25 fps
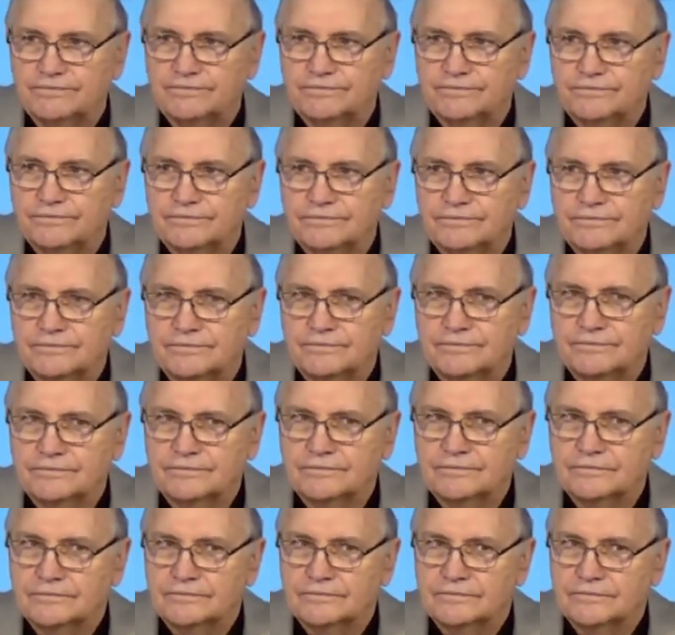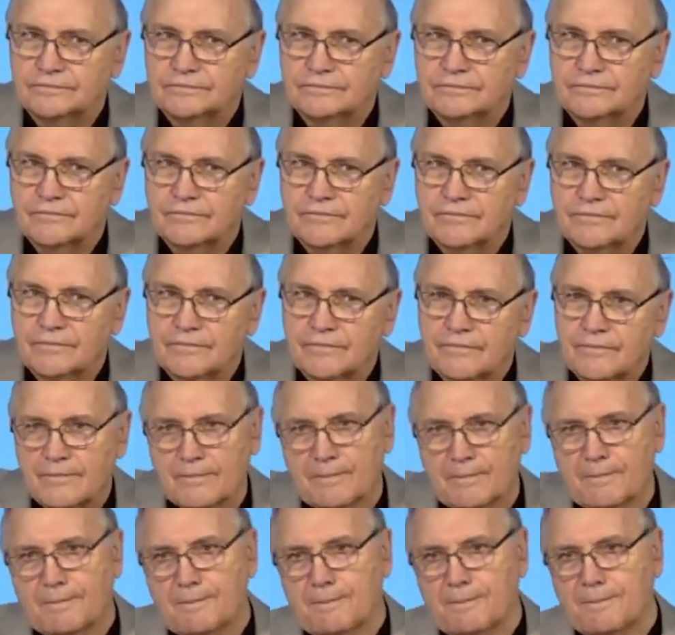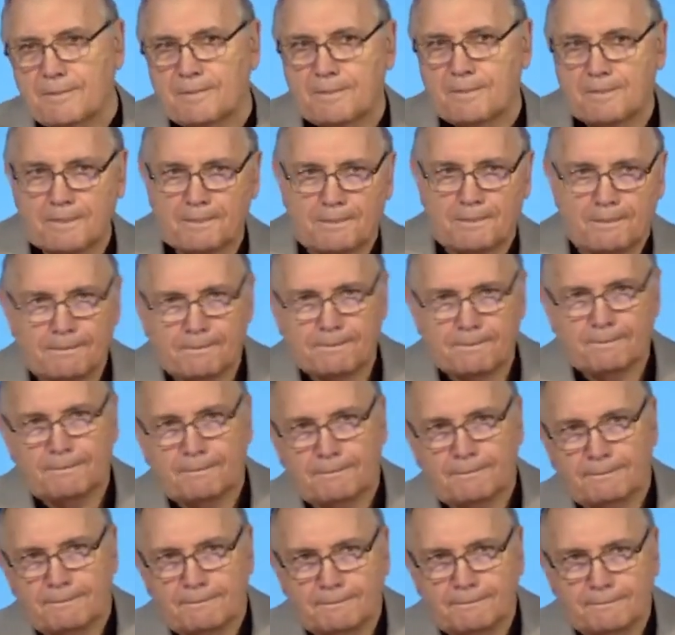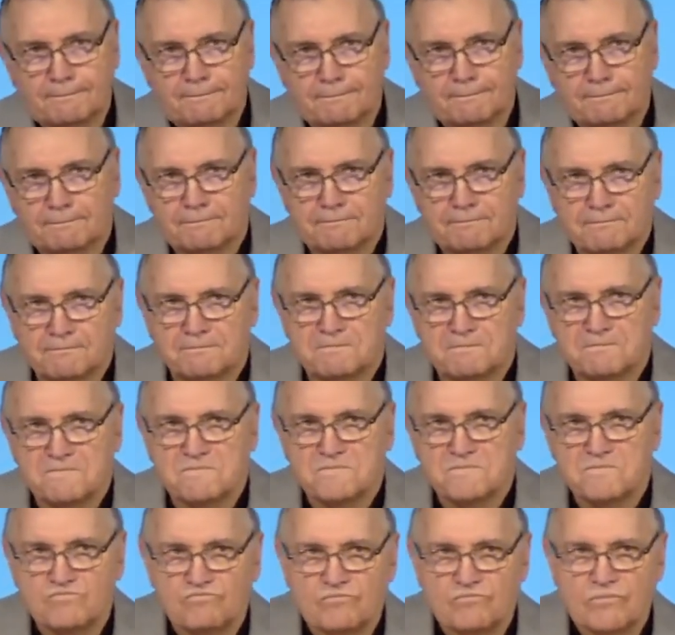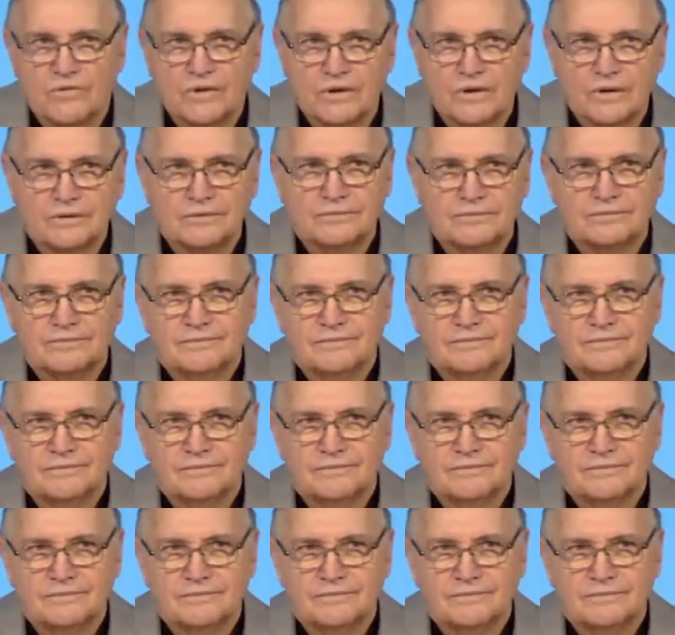No one is speaking in this clip.